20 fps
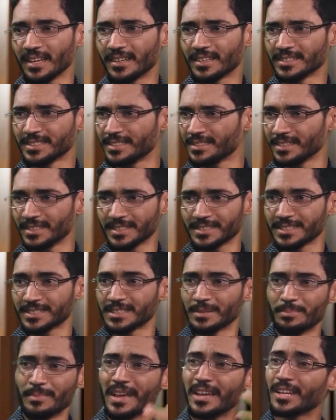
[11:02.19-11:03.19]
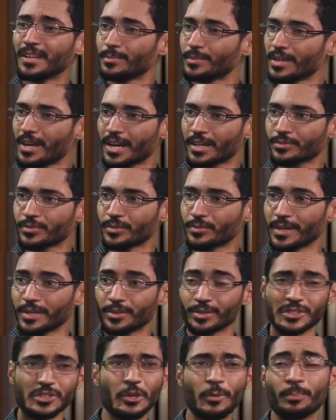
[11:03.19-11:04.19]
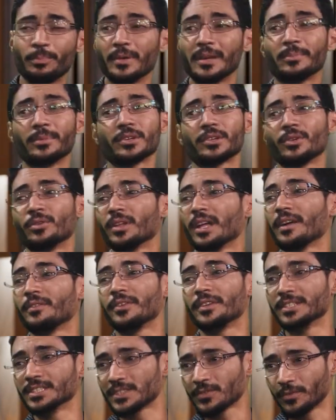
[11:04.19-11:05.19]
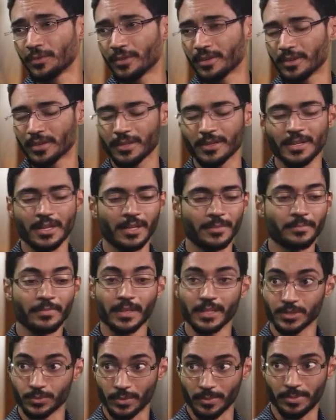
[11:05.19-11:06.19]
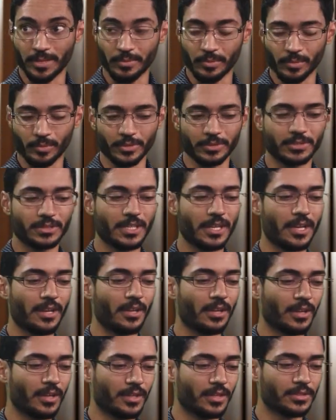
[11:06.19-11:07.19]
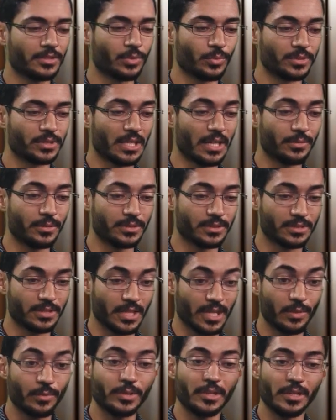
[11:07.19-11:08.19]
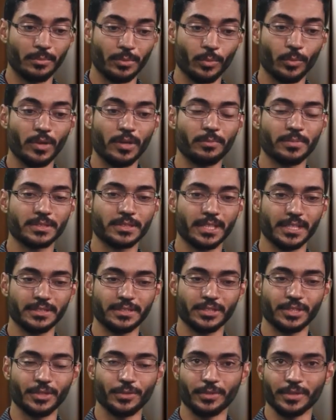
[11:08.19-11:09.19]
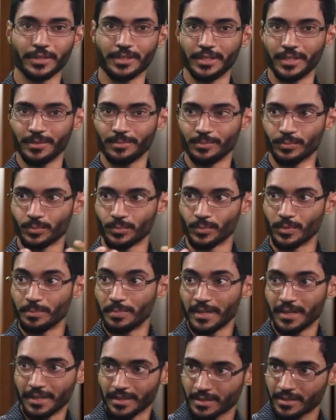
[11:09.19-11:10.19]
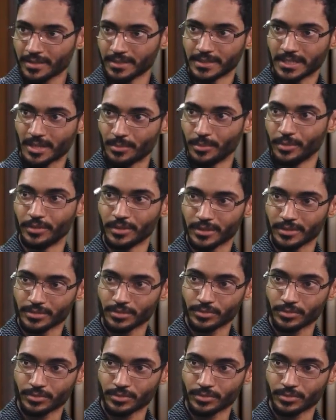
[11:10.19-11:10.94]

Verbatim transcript: Because this is a made up doctrine, right? There's no biblical evidence yeah. for it. Yeah. Is what people will say. To which I would say, well, number one, besides ignoring the rabbinic and Talmudic